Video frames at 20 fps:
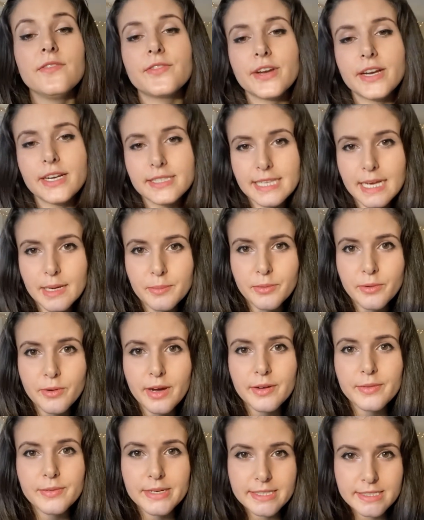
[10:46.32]
For example,
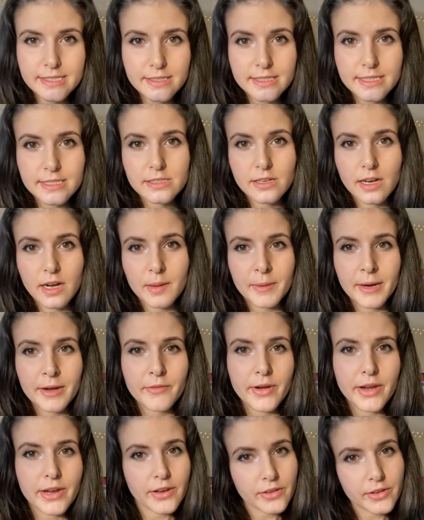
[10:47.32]
I recently saw my
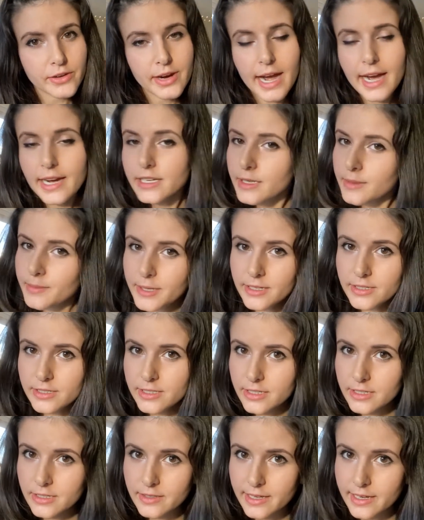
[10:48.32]
regular
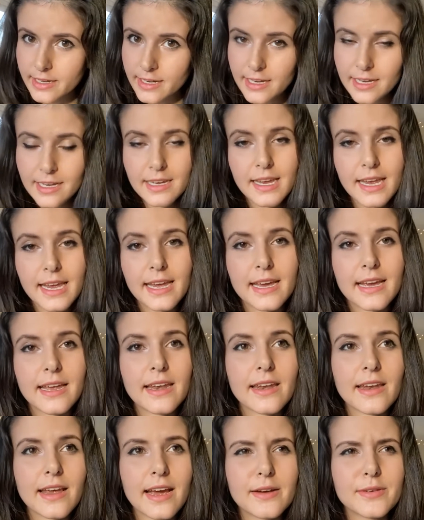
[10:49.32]
acupuncture lady
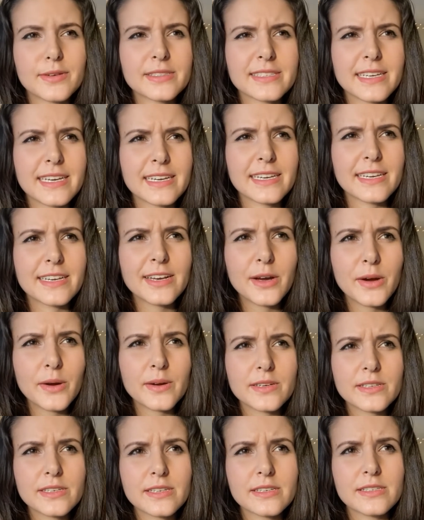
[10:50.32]
and I was like, you know,
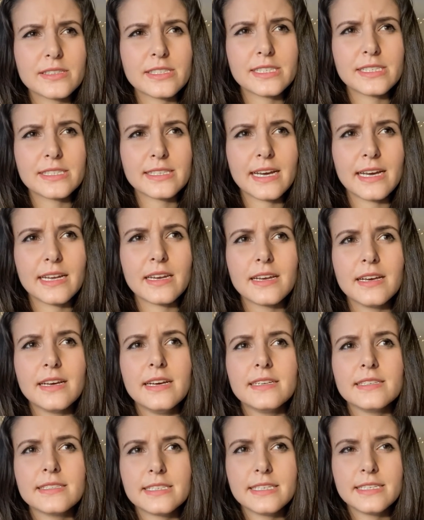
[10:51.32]
she said,
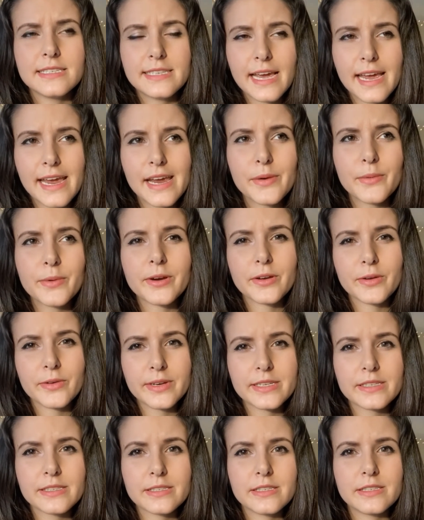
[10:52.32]
today we're
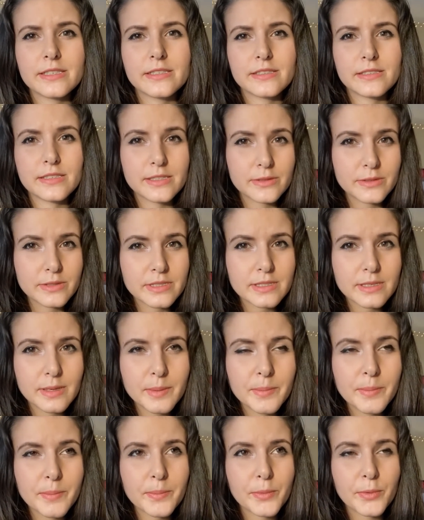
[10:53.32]
going to use
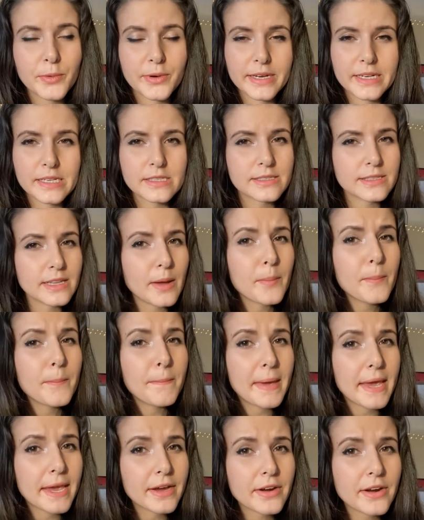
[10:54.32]
some points that
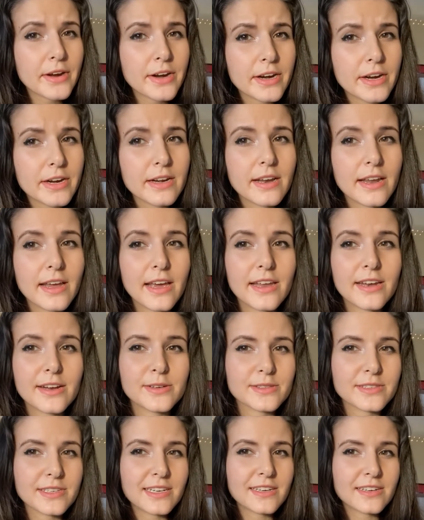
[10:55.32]
may hurt. And
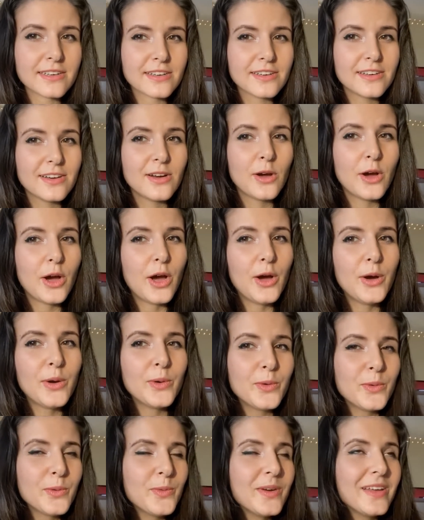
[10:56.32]
I was like,
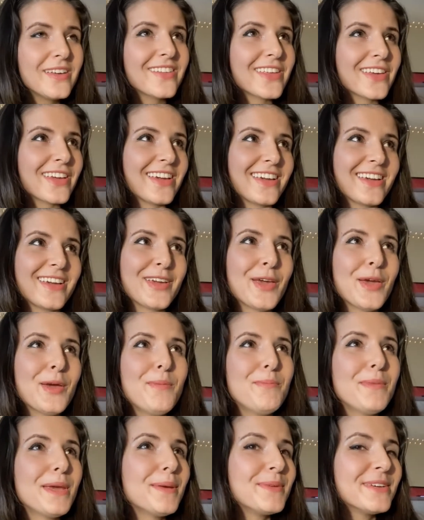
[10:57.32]
oh really?
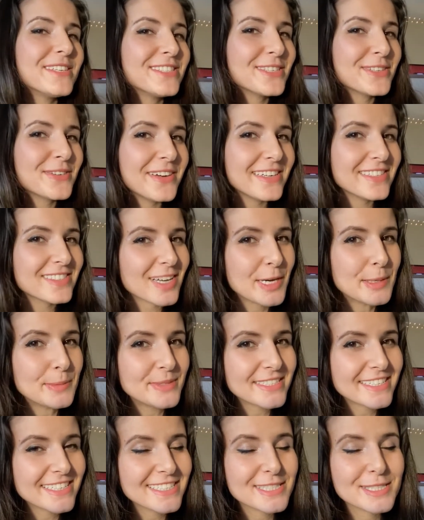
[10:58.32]
Maybe it's a great
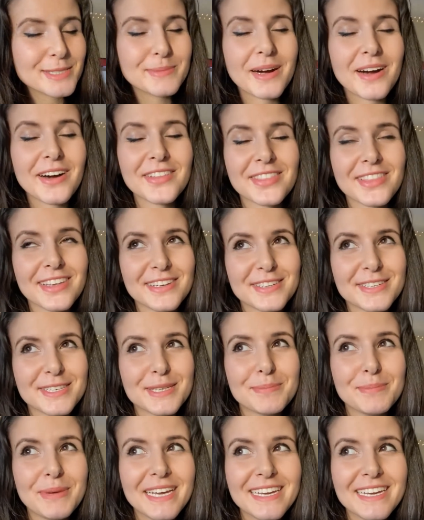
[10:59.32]
time to get some authentic